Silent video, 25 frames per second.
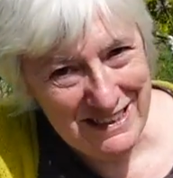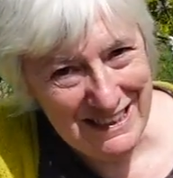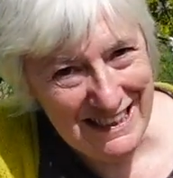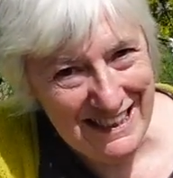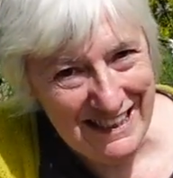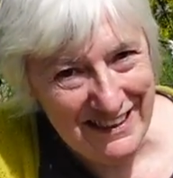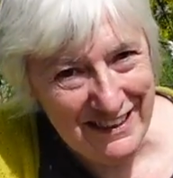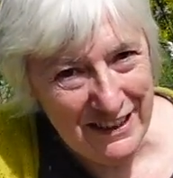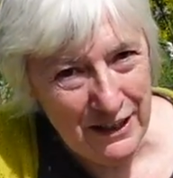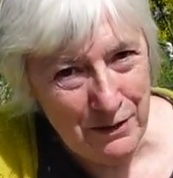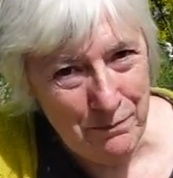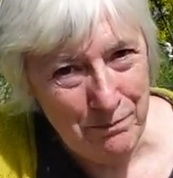
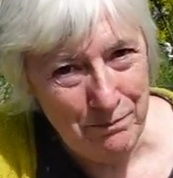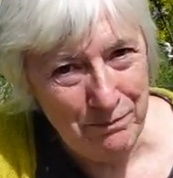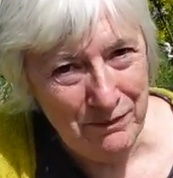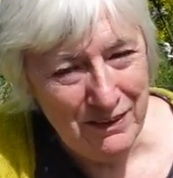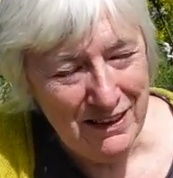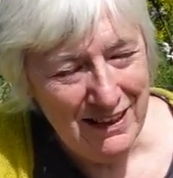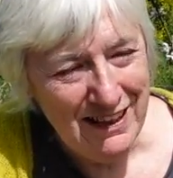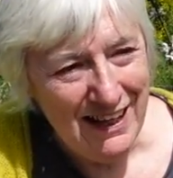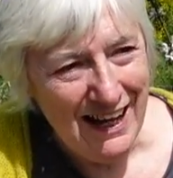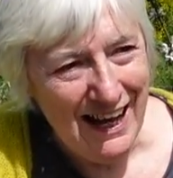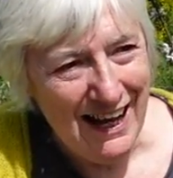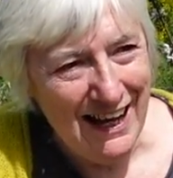see them
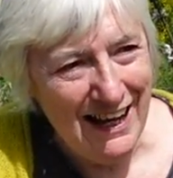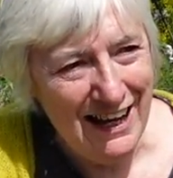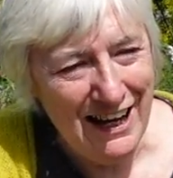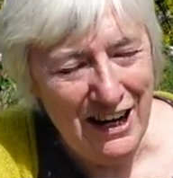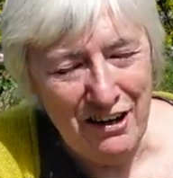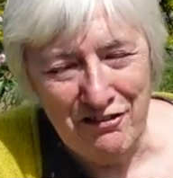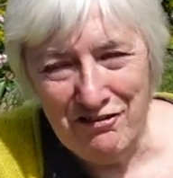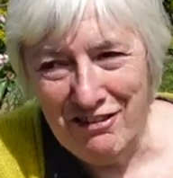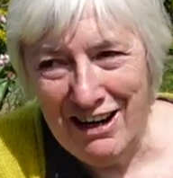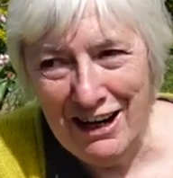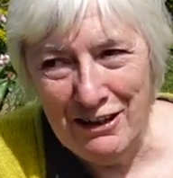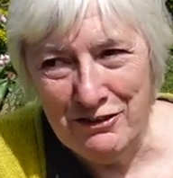uh,
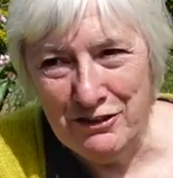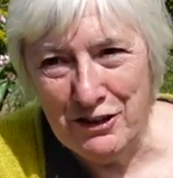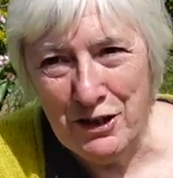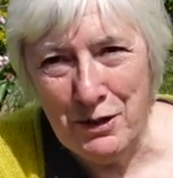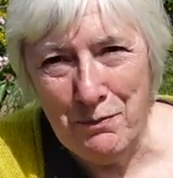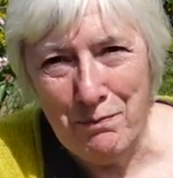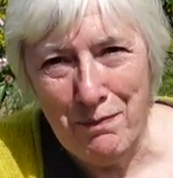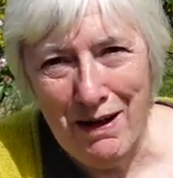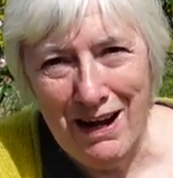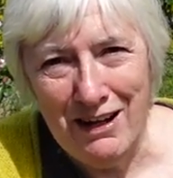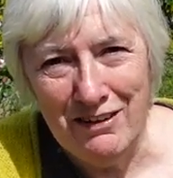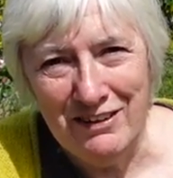around and
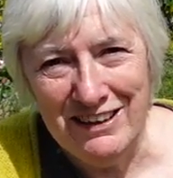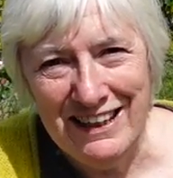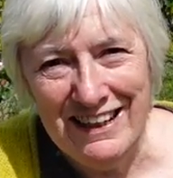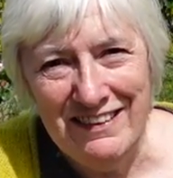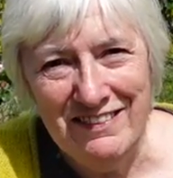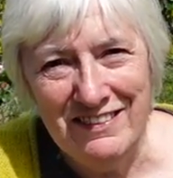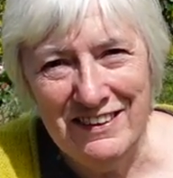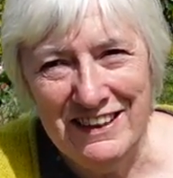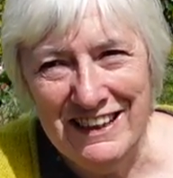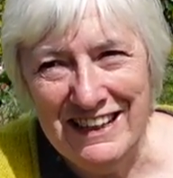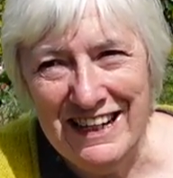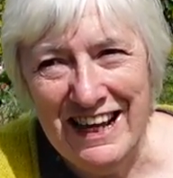about
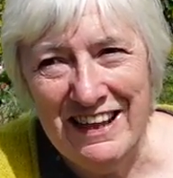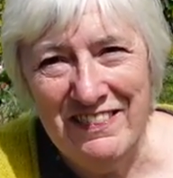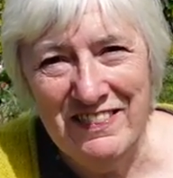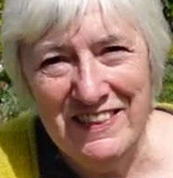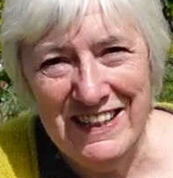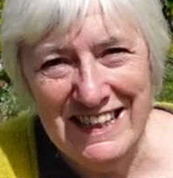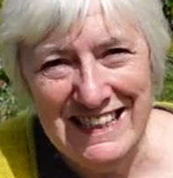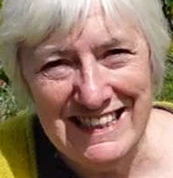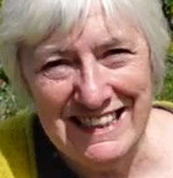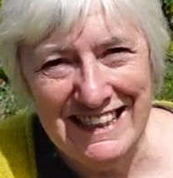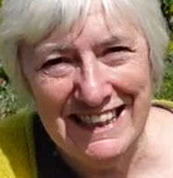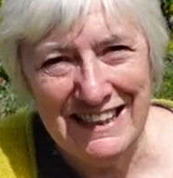in, the, in
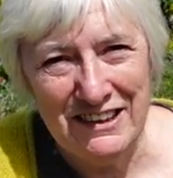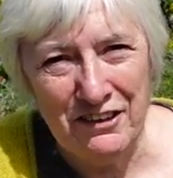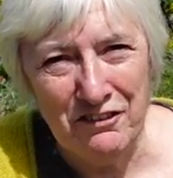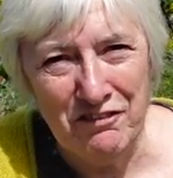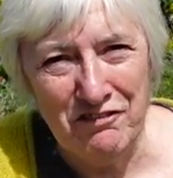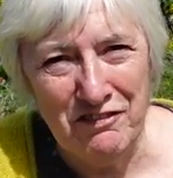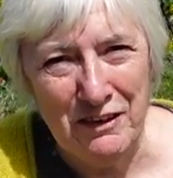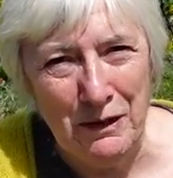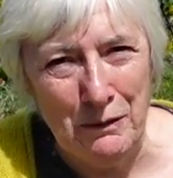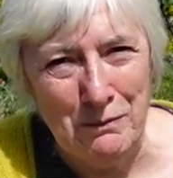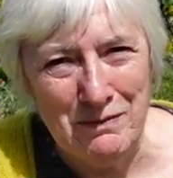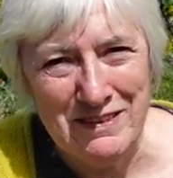these little
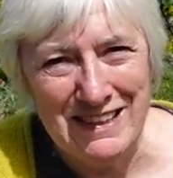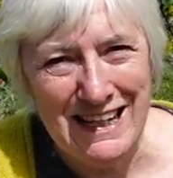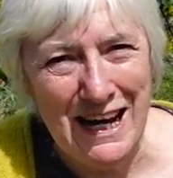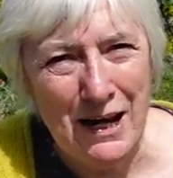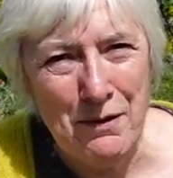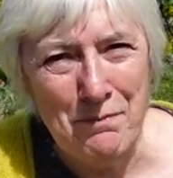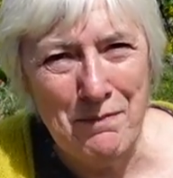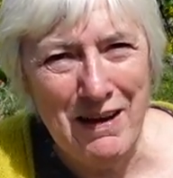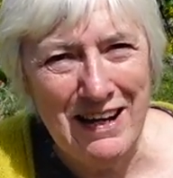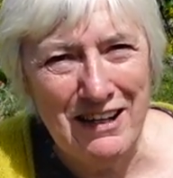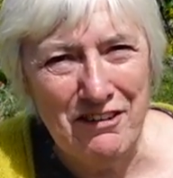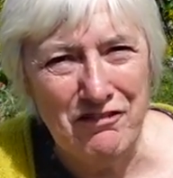films that
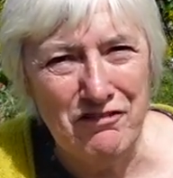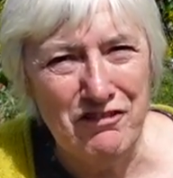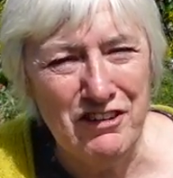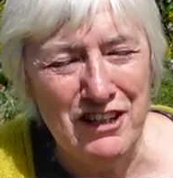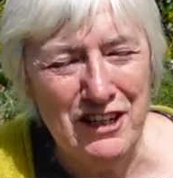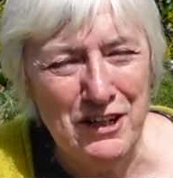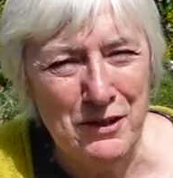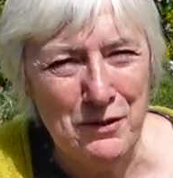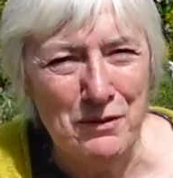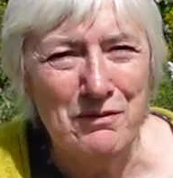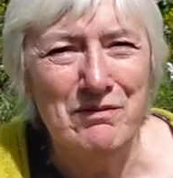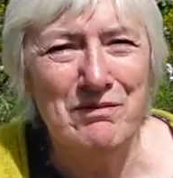I make for
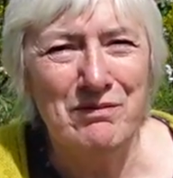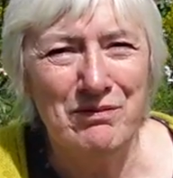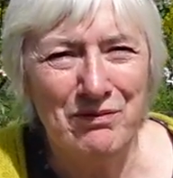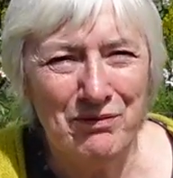you.